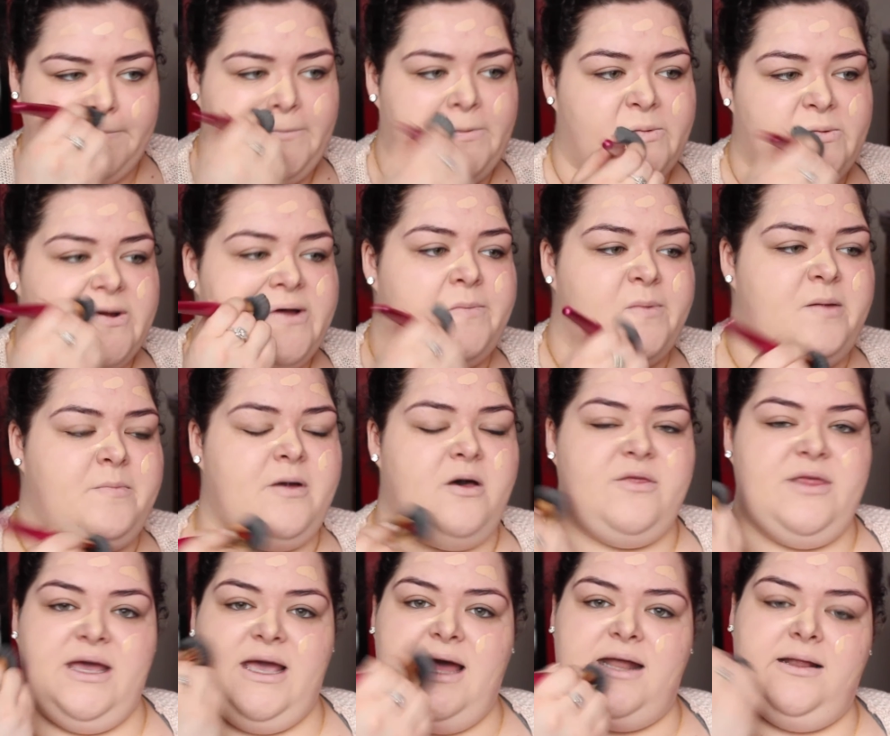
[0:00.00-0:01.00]
around my
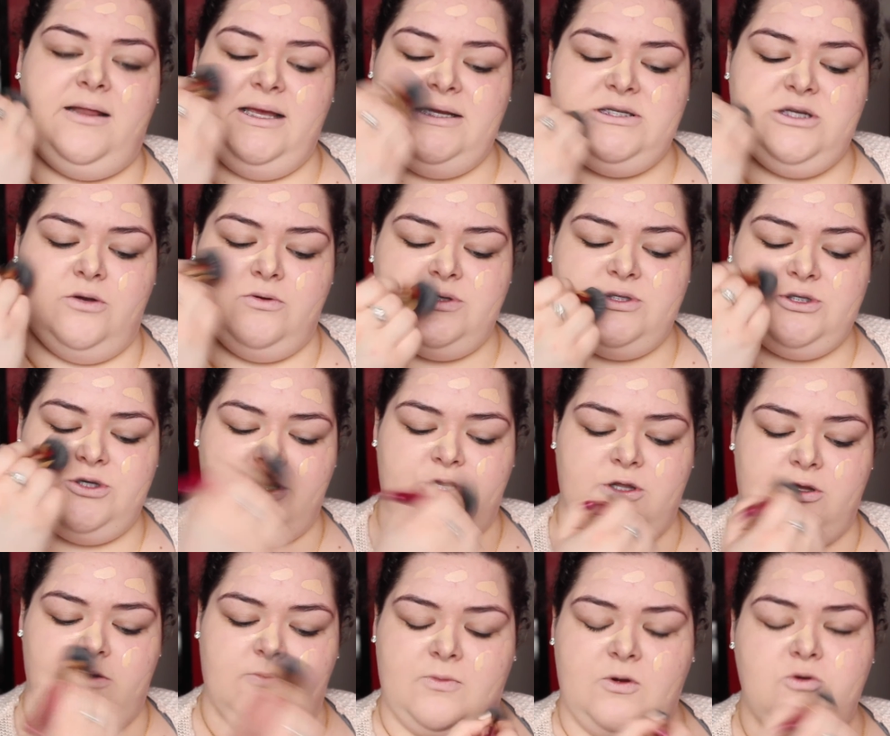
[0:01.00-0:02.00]
mouth I kind of like to go in
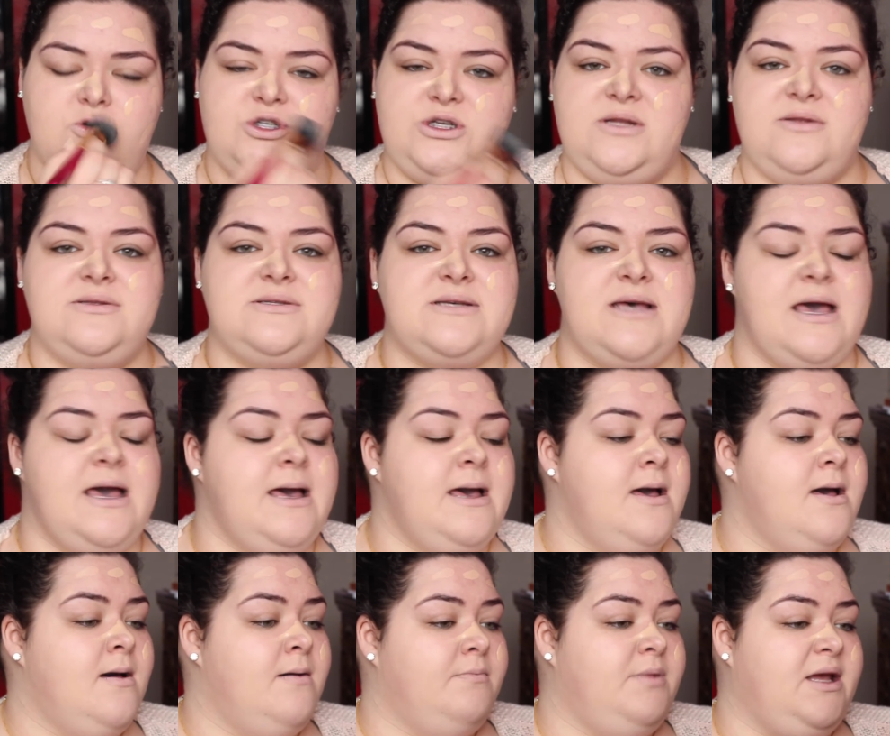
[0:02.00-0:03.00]
circular motions
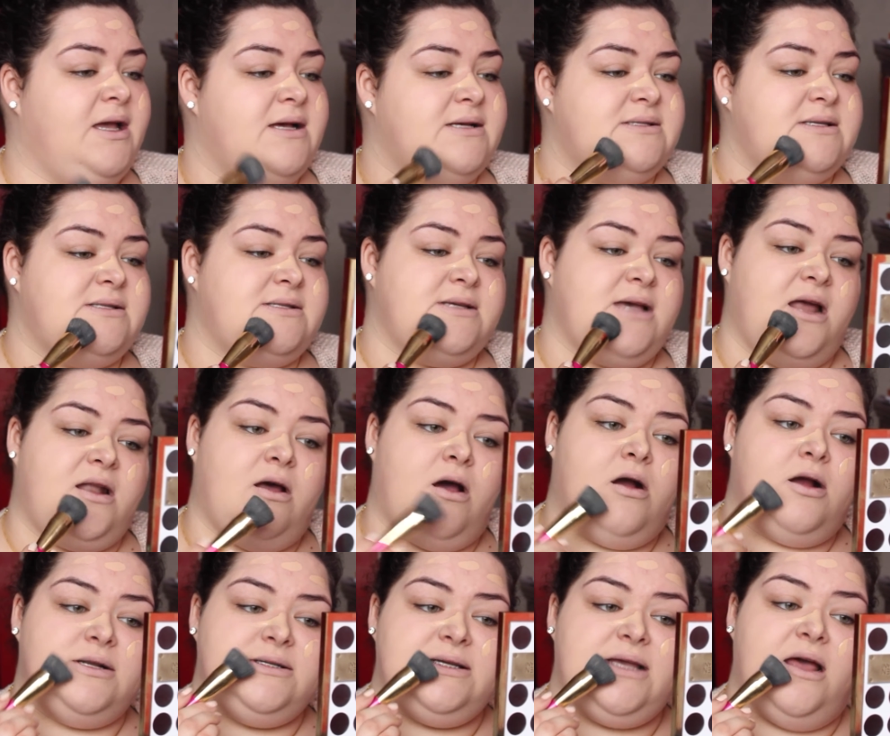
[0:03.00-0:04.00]
because it's kind of
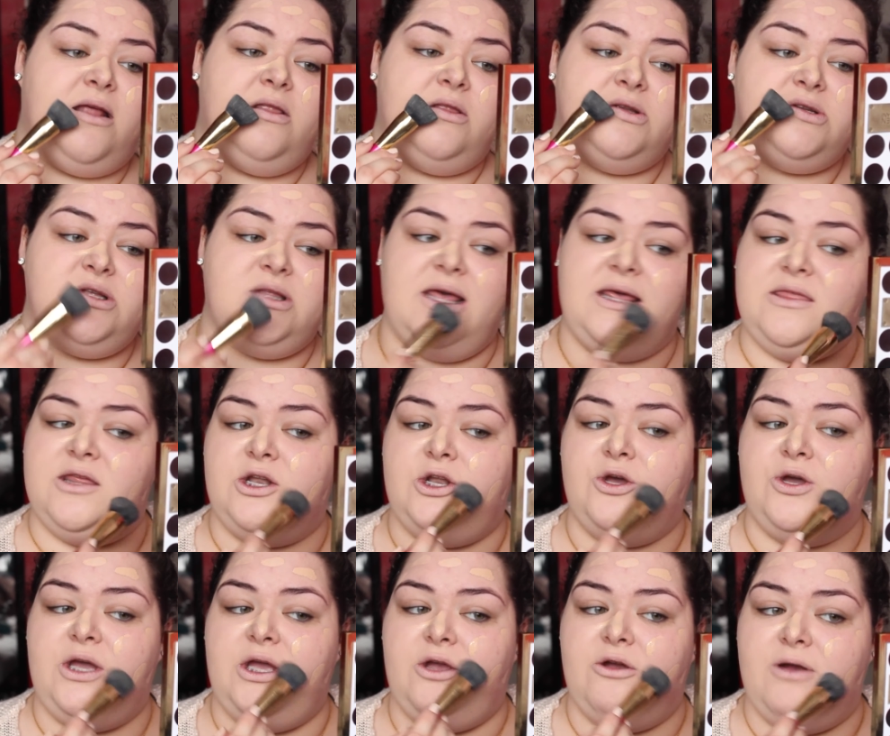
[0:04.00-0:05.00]
hard to get into like the
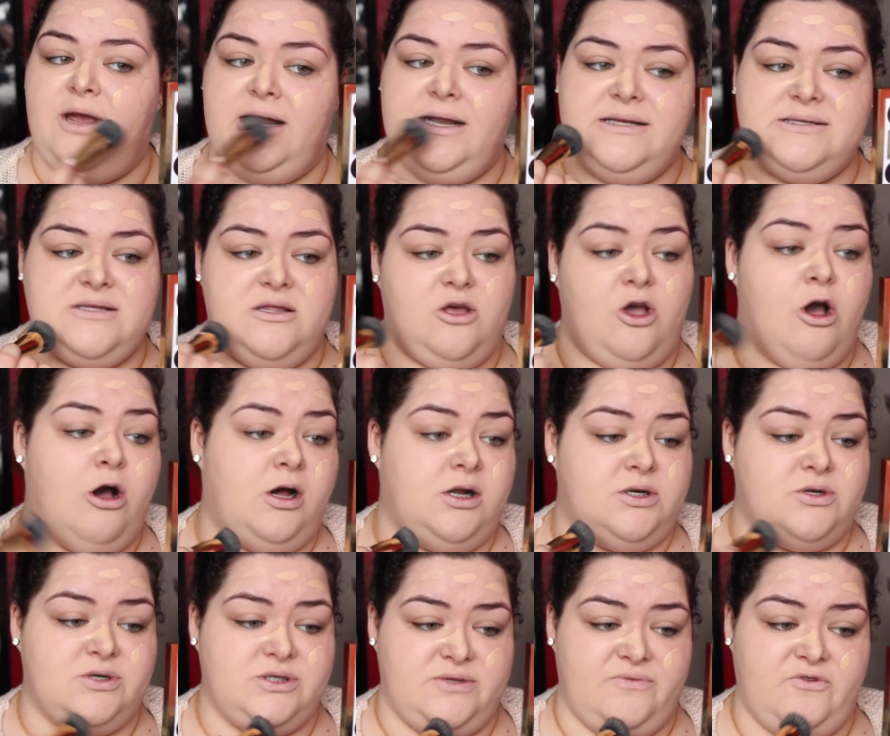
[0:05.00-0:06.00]
nook and crannies and the
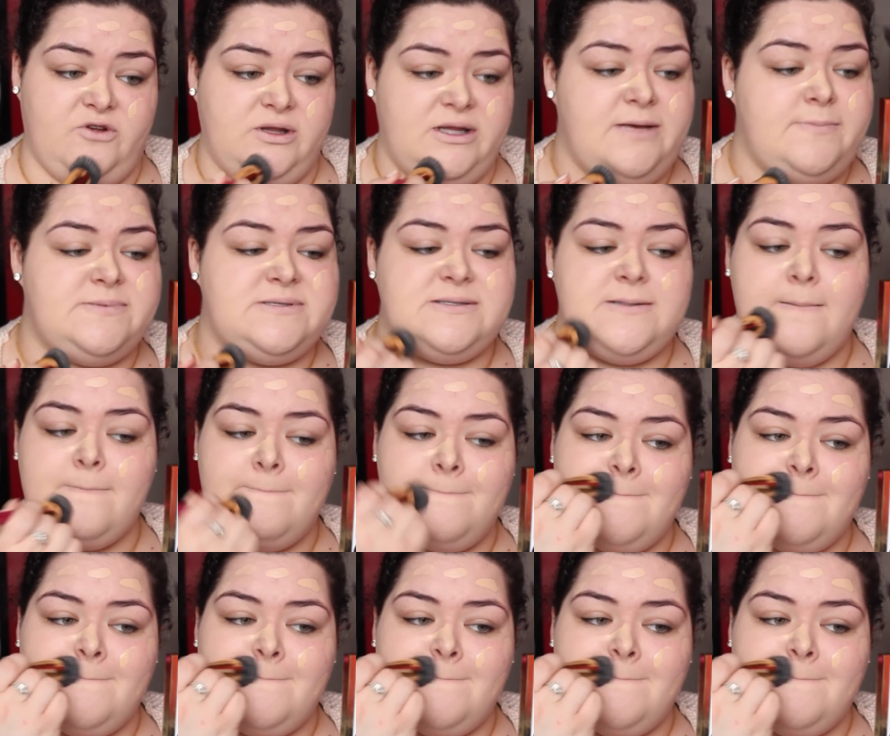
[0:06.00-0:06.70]
contours of your lips.